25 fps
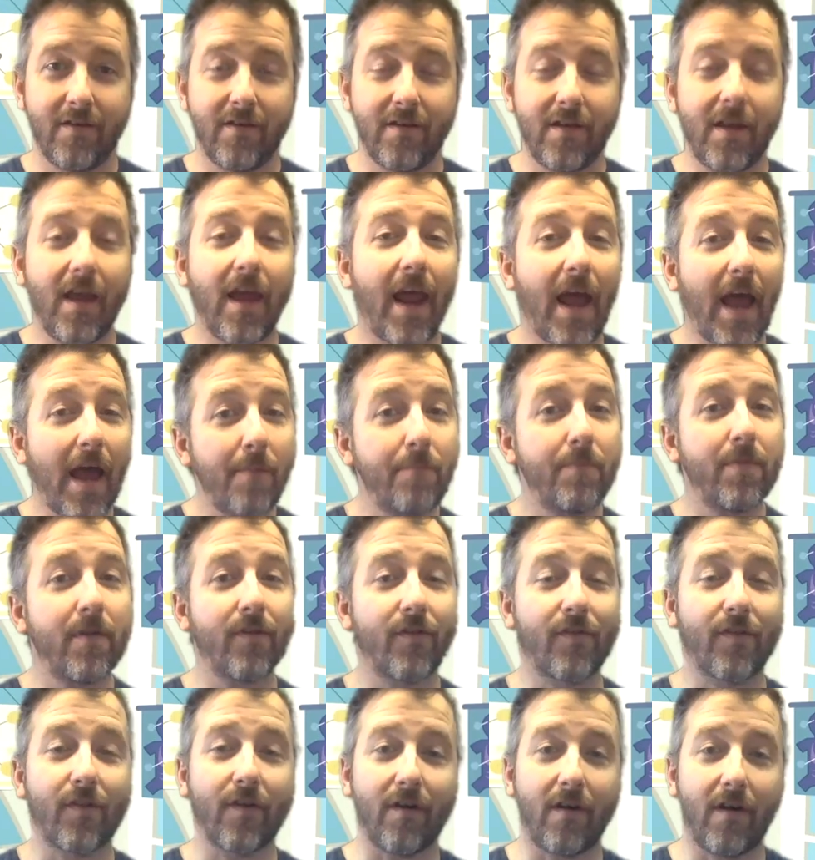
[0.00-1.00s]
It
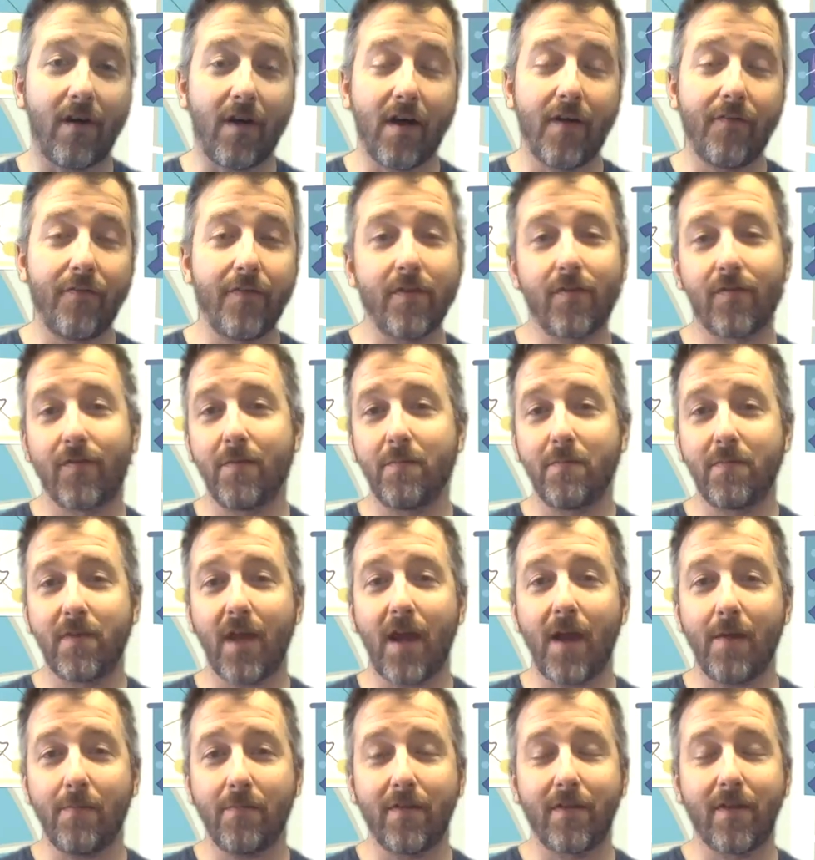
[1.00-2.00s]
happens to all of us from
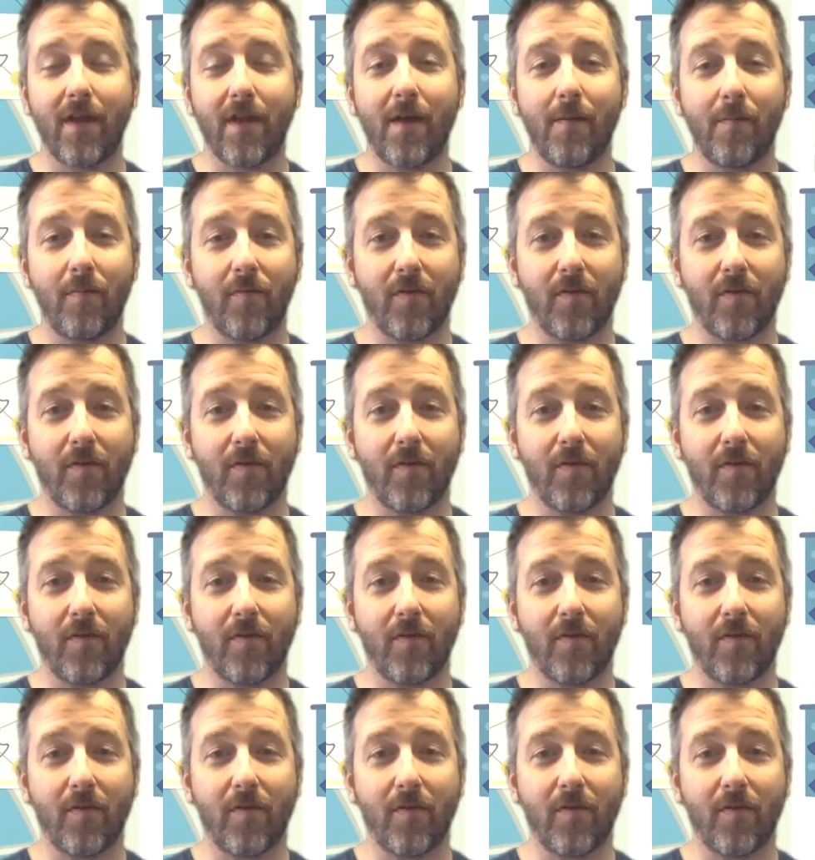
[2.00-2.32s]
time to time.